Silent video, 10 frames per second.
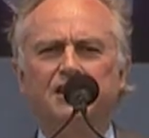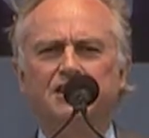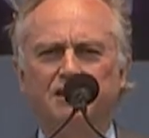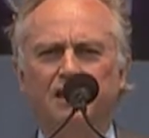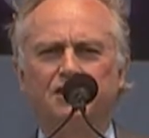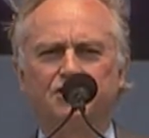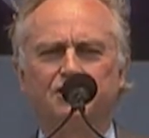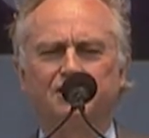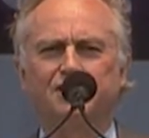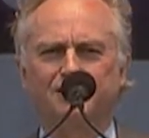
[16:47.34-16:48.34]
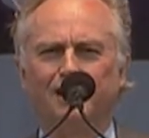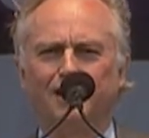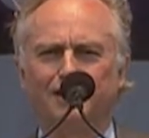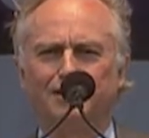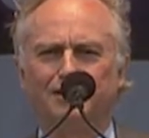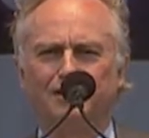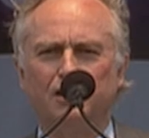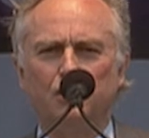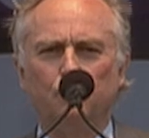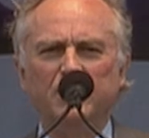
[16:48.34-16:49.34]
intelligent design.
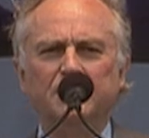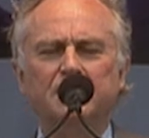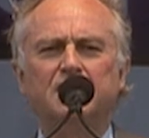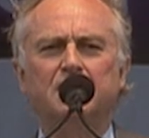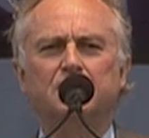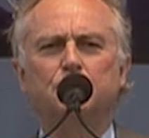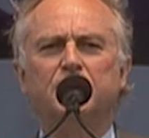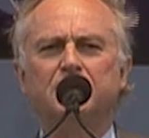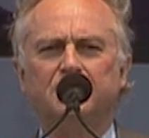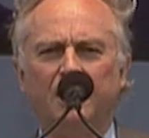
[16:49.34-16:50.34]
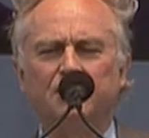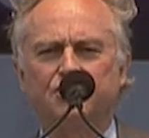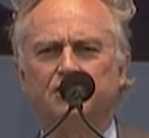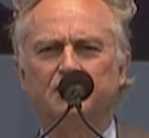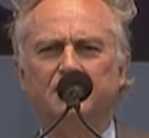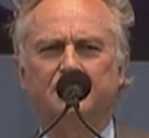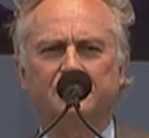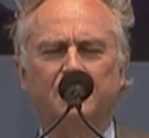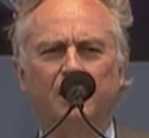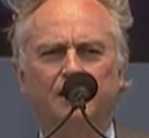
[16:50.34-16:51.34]
We need to intelligently
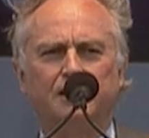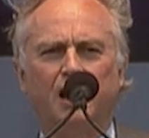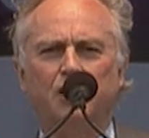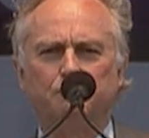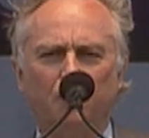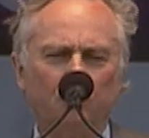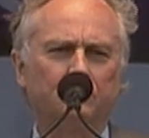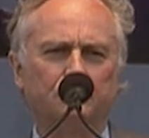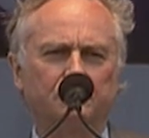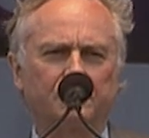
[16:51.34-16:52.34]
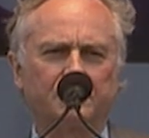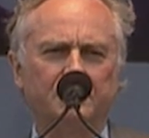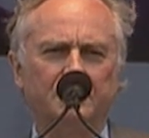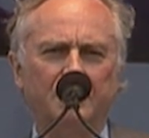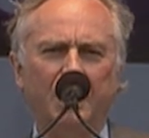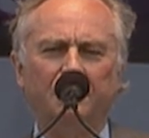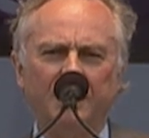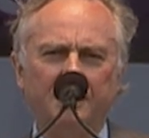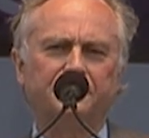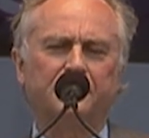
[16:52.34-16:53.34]
design our morals, our
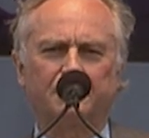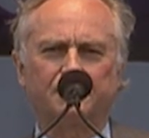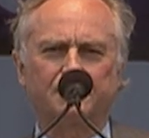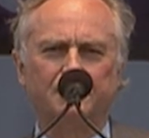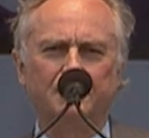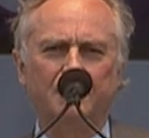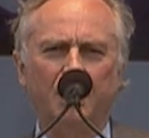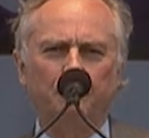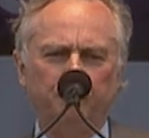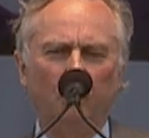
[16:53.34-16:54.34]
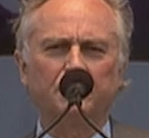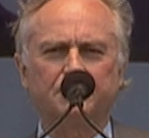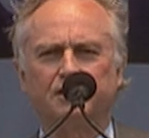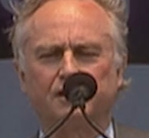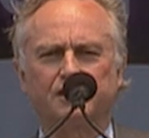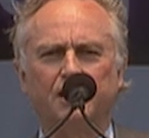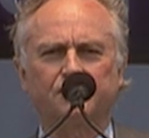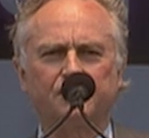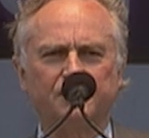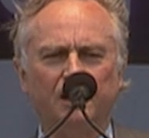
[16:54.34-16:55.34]
ethics, our politics, our
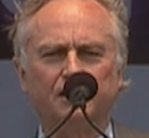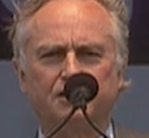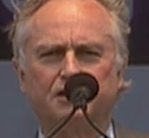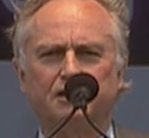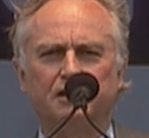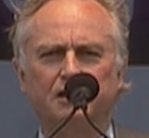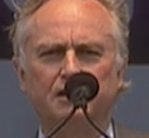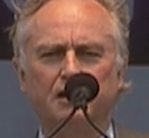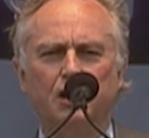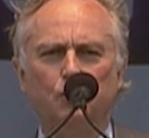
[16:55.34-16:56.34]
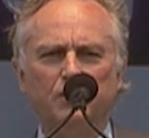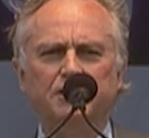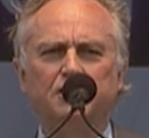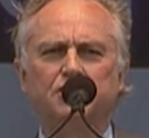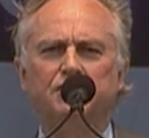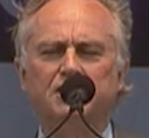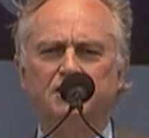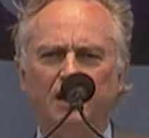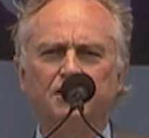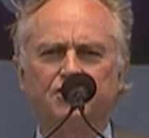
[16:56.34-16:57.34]
society. We need to
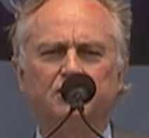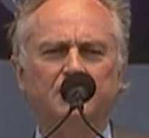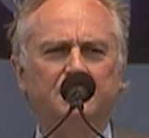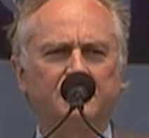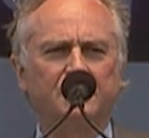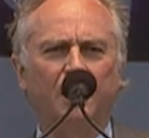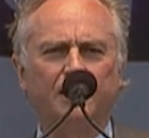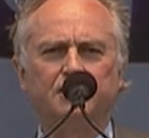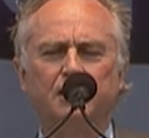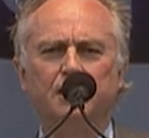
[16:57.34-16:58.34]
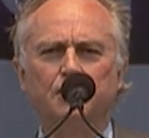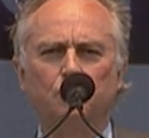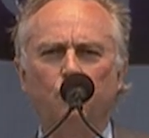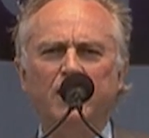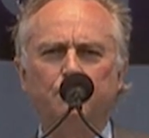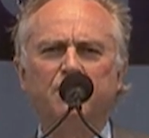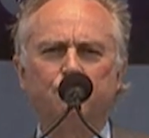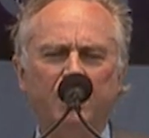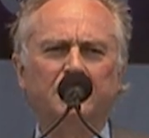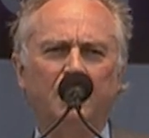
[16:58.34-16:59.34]
intelligently design the way we
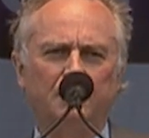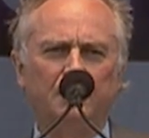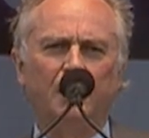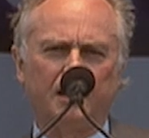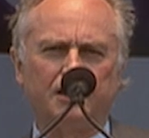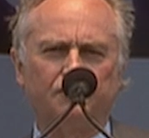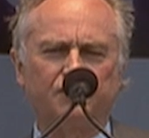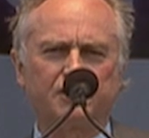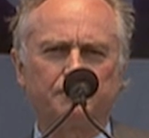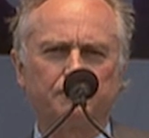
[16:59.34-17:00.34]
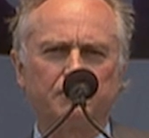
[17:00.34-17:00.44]
run our lives,